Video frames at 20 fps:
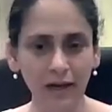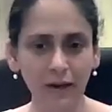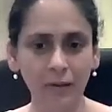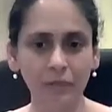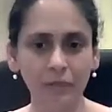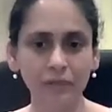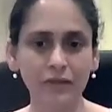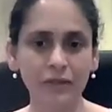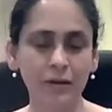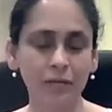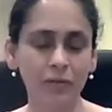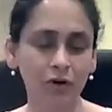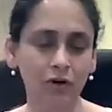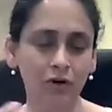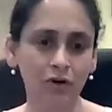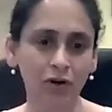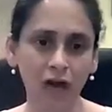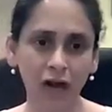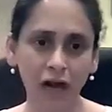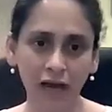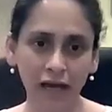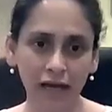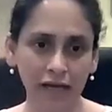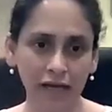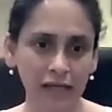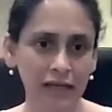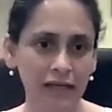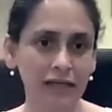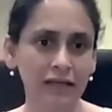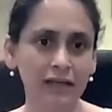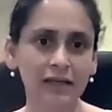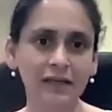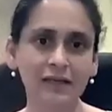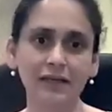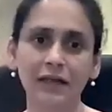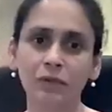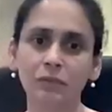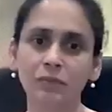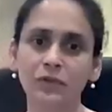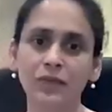Some cry,
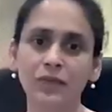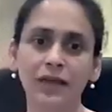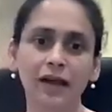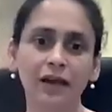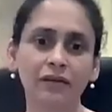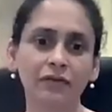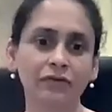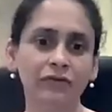some say,